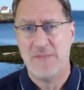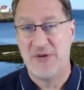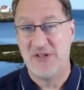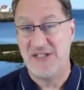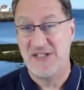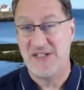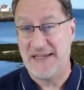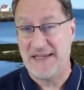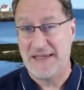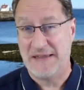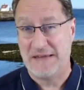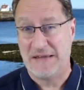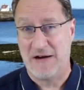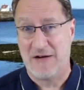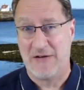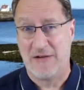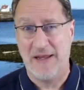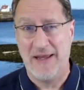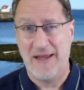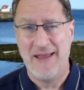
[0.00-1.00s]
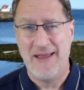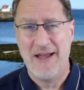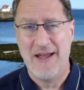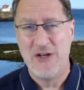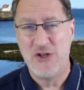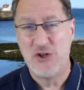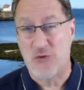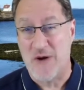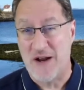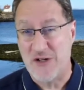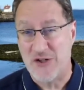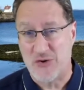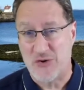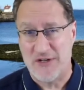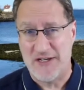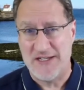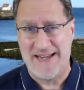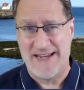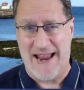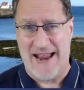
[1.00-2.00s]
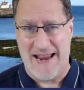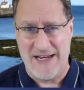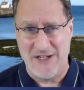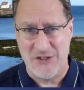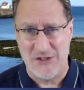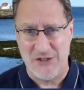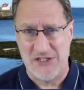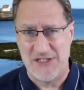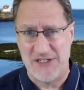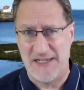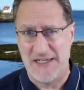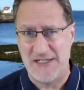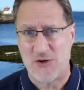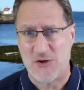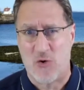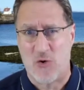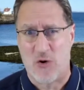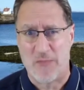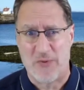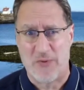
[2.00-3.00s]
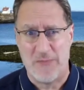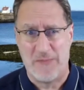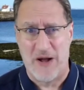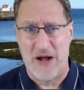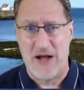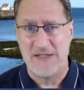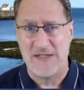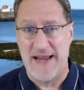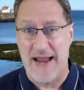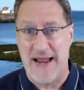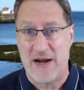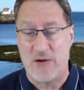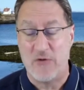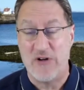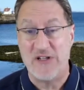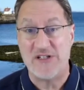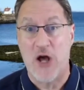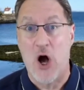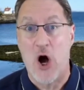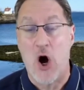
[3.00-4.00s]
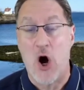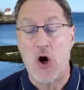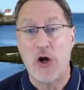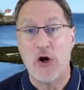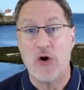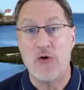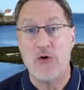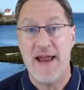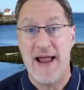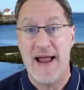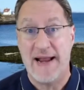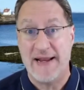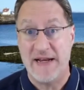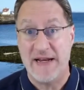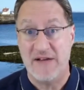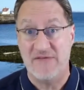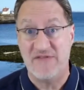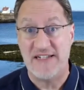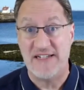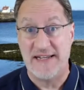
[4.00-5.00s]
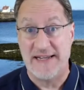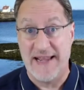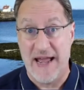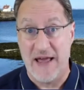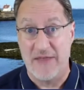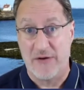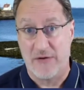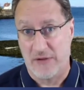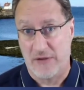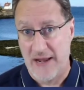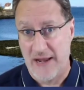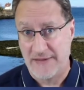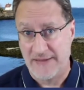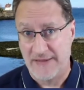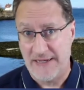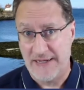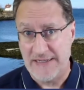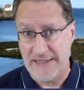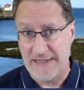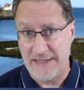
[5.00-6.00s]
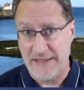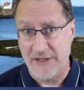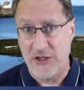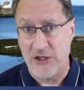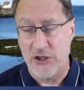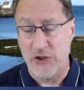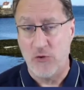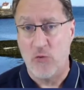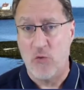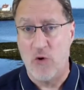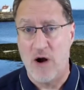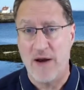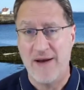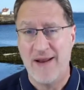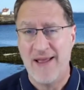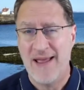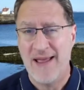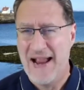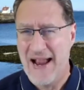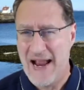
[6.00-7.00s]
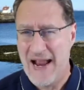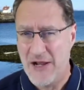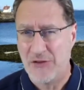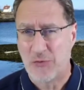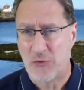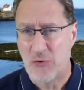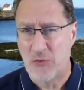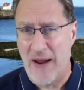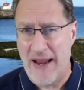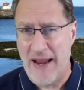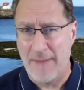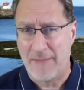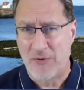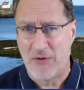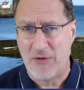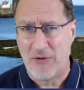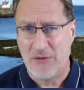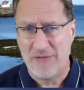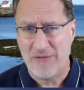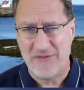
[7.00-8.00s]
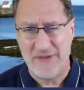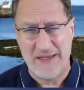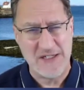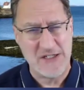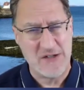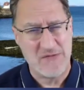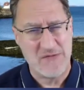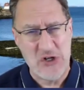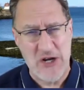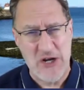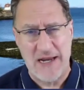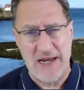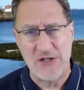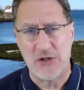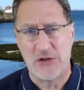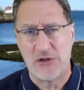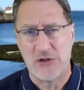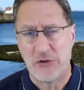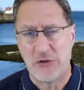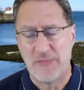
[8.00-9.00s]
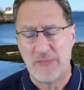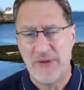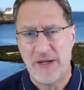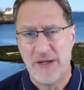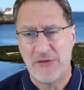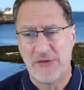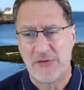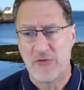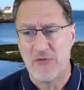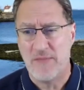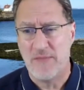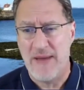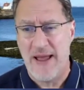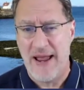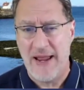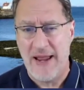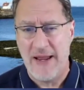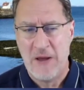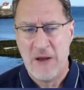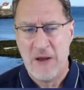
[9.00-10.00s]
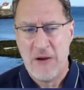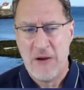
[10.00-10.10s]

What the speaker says: particularly treasuries, agencies, corporate bonds, equities, all go negative together like they did in Q1 and through April. Things have changed a little bit through May.